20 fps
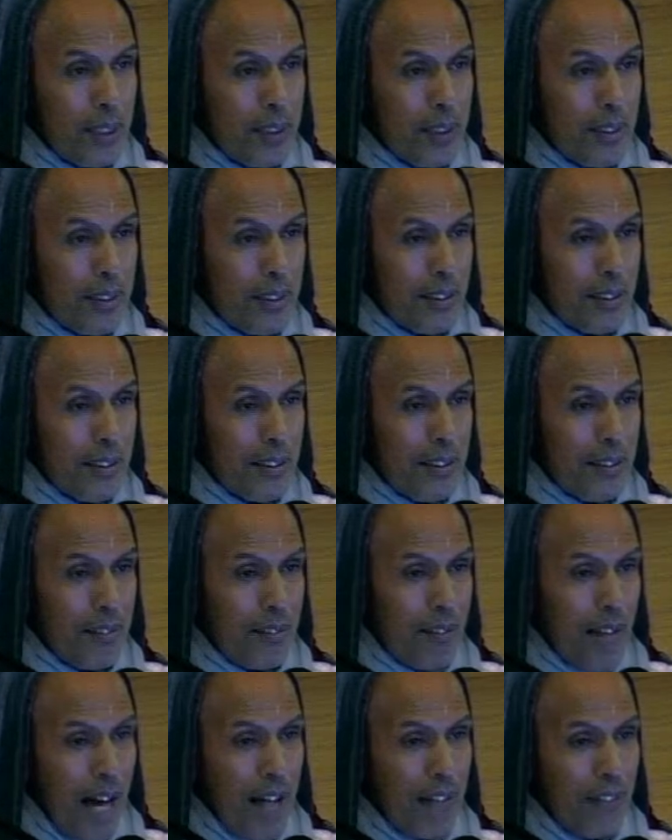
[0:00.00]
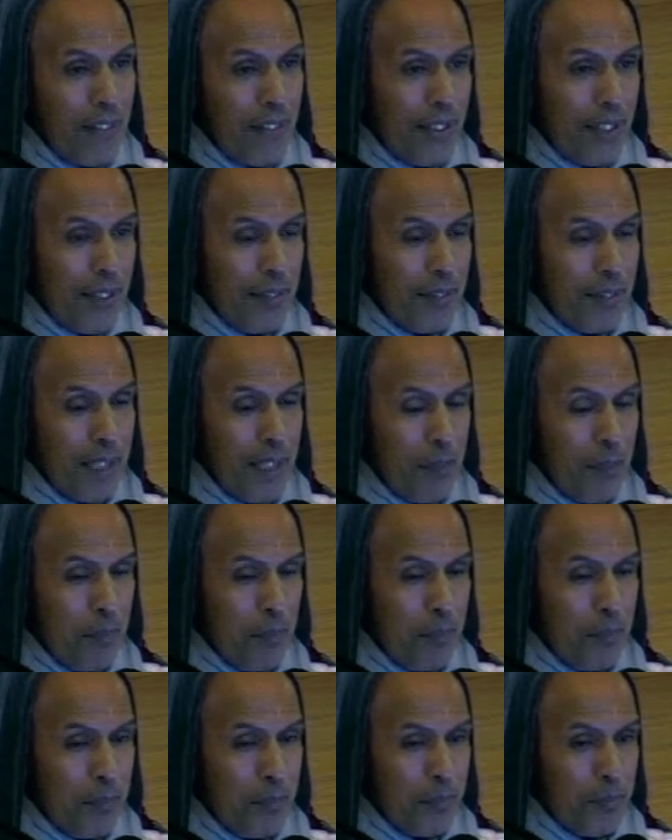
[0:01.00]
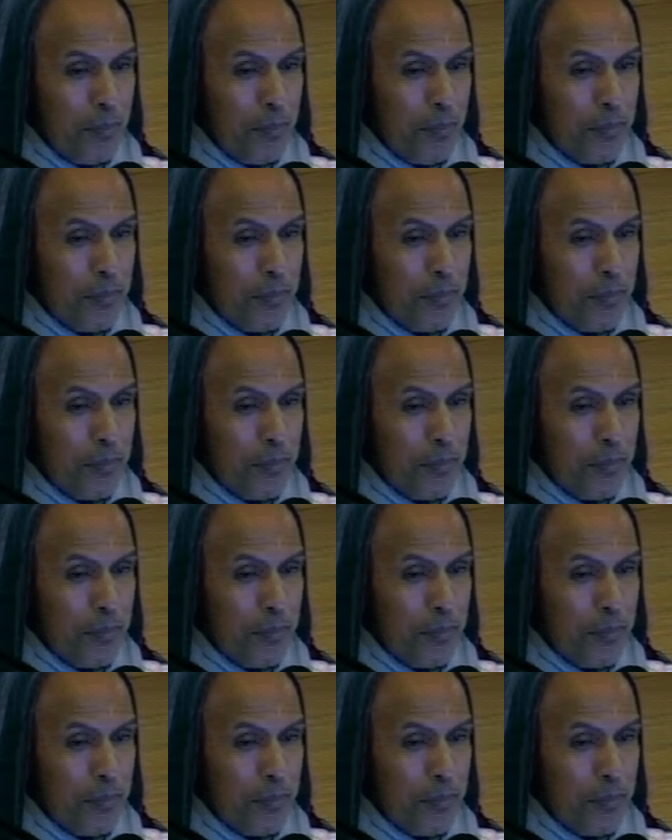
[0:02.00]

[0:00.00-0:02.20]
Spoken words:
was laughing at them